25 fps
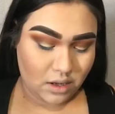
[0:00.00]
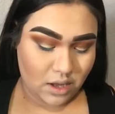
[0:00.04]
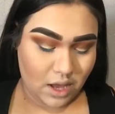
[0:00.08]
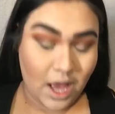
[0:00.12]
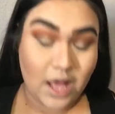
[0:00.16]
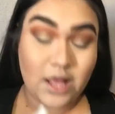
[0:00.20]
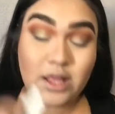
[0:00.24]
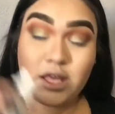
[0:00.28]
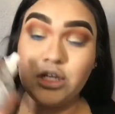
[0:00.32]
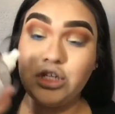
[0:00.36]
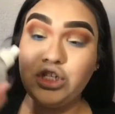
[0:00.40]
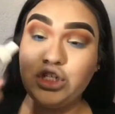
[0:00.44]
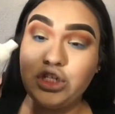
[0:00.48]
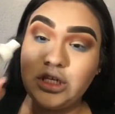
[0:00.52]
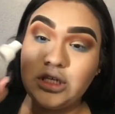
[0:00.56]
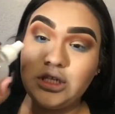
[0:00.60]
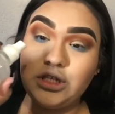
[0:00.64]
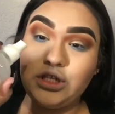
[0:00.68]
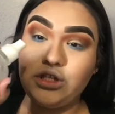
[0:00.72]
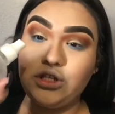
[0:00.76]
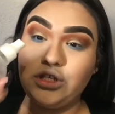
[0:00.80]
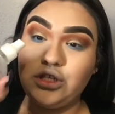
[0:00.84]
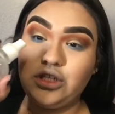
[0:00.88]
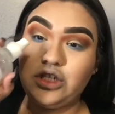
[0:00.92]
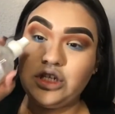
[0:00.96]
I legit
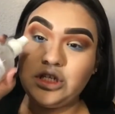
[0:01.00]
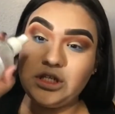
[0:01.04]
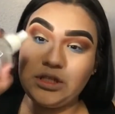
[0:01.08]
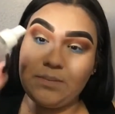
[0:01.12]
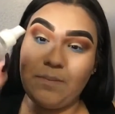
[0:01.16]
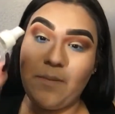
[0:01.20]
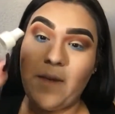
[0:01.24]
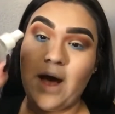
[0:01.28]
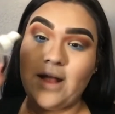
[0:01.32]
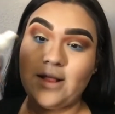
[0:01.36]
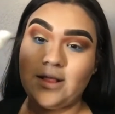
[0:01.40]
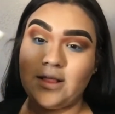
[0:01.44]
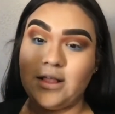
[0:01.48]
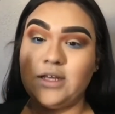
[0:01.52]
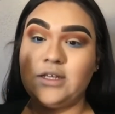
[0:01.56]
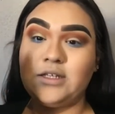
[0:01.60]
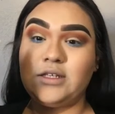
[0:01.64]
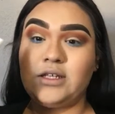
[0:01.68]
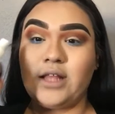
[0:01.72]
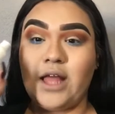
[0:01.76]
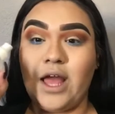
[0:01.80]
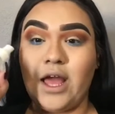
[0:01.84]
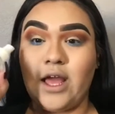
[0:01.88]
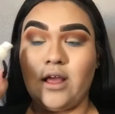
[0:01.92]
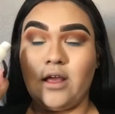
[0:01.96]
just bought
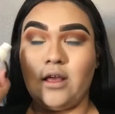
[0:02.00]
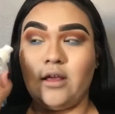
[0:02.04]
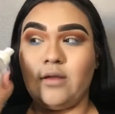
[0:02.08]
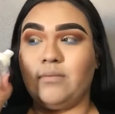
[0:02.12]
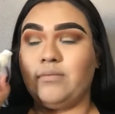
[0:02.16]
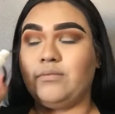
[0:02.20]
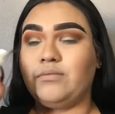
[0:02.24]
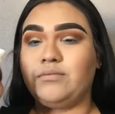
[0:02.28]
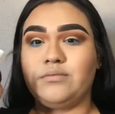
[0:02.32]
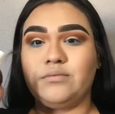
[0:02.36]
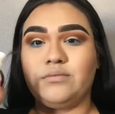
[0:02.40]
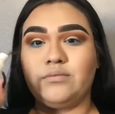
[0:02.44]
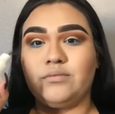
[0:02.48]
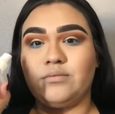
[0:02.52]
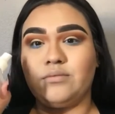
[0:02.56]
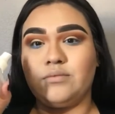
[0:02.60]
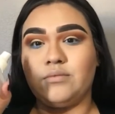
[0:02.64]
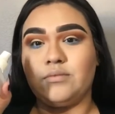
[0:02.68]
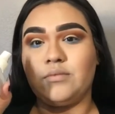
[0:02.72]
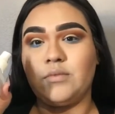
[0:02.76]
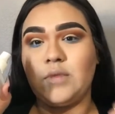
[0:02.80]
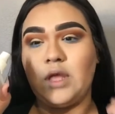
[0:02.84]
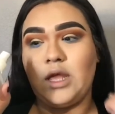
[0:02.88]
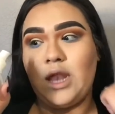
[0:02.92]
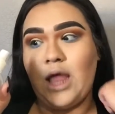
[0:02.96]
this like
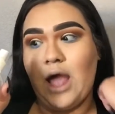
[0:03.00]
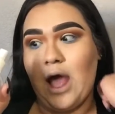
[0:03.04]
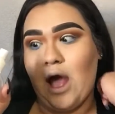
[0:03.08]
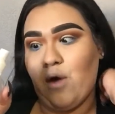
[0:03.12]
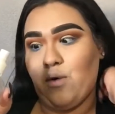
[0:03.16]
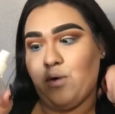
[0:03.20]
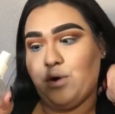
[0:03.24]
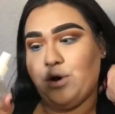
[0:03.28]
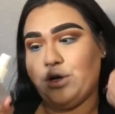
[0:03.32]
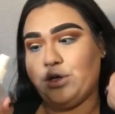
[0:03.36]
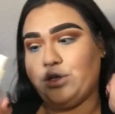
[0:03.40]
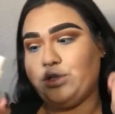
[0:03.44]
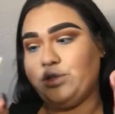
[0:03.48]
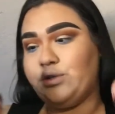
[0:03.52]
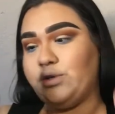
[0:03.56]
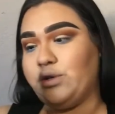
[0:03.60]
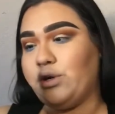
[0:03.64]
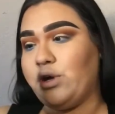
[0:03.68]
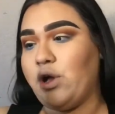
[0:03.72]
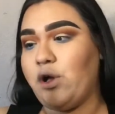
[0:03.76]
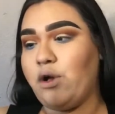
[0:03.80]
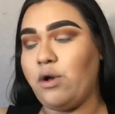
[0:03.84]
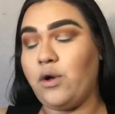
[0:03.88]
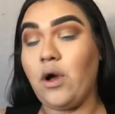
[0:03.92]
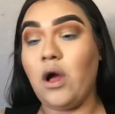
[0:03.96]
an hour or two
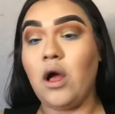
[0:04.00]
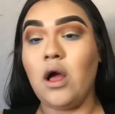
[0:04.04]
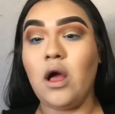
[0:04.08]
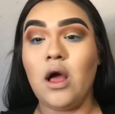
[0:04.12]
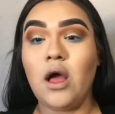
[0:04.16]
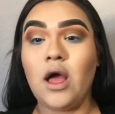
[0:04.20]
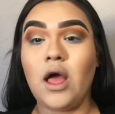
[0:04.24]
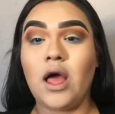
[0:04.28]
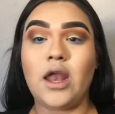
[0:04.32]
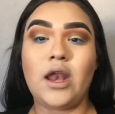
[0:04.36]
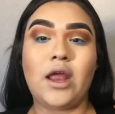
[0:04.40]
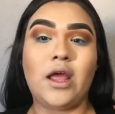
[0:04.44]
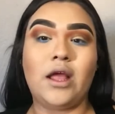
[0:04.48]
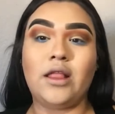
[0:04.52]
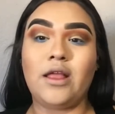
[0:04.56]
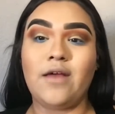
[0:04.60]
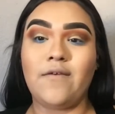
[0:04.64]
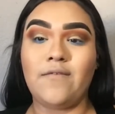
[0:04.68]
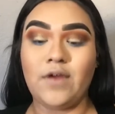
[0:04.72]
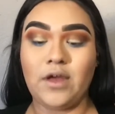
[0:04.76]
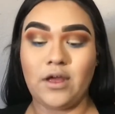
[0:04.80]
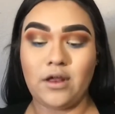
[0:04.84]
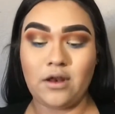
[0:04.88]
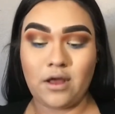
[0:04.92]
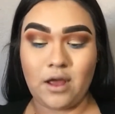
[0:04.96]
ago, and I
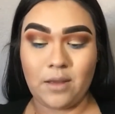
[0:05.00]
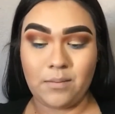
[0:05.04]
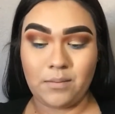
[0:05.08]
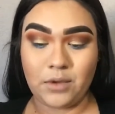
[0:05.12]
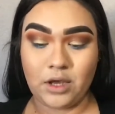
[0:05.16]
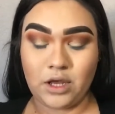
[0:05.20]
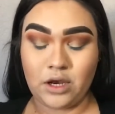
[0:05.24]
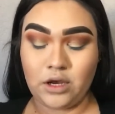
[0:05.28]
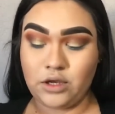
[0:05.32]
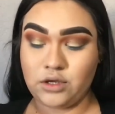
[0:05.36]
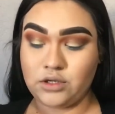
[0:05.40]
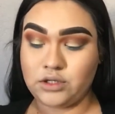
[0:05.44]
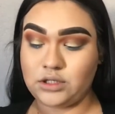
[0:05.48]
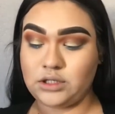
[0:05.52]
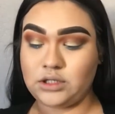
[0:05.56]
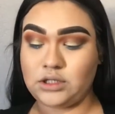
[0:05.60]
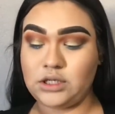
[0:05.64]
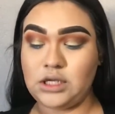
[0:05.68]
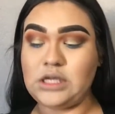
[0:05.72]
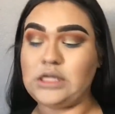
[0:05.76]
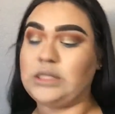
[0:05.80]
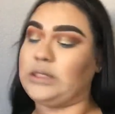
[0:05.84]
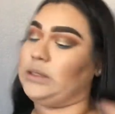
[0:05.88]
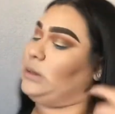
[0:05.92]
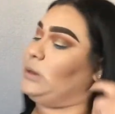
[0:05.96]
love it. I'm gonna use
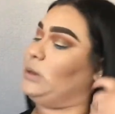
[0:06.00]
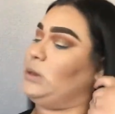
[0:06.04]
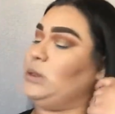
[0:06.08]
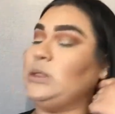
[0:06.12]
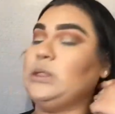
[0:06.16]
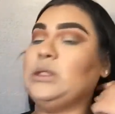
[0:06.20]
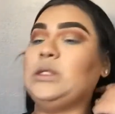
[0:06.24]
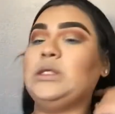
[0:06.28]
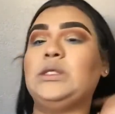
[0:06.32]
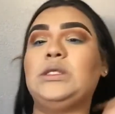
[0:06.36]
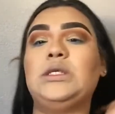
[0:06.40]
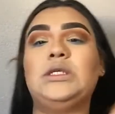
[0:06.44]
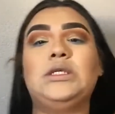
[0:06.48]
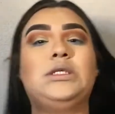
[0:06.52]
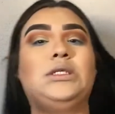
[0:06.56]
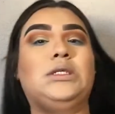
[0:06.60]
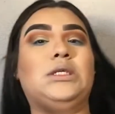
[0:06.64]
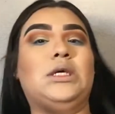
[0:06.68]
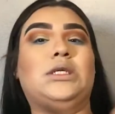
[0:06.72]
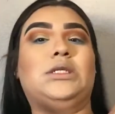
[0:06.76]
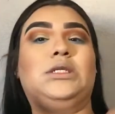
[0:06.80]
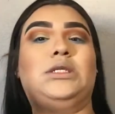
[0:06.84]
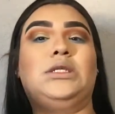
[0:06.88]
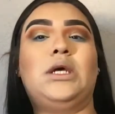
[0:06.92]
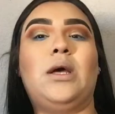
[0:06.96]
this to
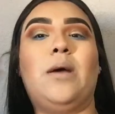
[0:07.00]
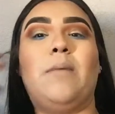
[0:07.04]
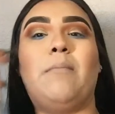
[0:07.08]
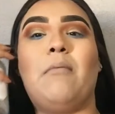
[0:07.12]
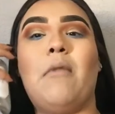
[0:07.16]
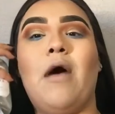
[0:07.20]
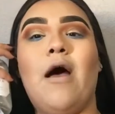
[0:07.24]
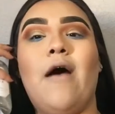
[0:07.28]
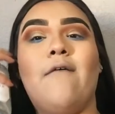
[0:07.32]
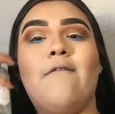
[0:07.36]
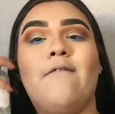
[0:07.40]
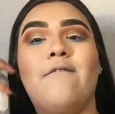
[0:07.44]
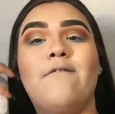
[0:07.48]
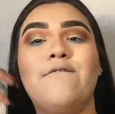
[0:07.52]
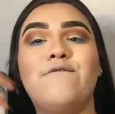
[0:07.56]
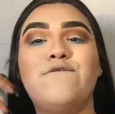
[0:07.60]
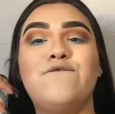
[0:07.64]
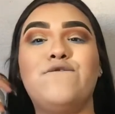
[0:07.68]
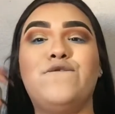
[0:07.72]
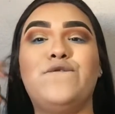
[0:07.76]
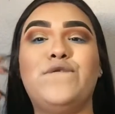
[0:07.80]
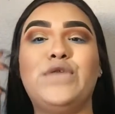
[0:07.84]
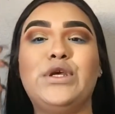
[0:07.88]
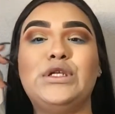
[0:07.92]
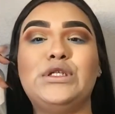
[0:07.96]
set my
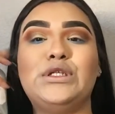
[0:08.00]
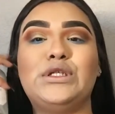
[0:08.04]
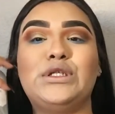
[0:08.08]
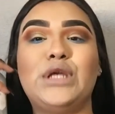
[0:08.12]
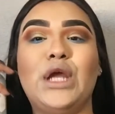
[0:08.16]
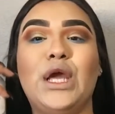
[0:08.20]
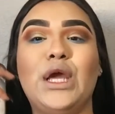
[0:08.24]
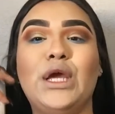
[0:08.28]
business.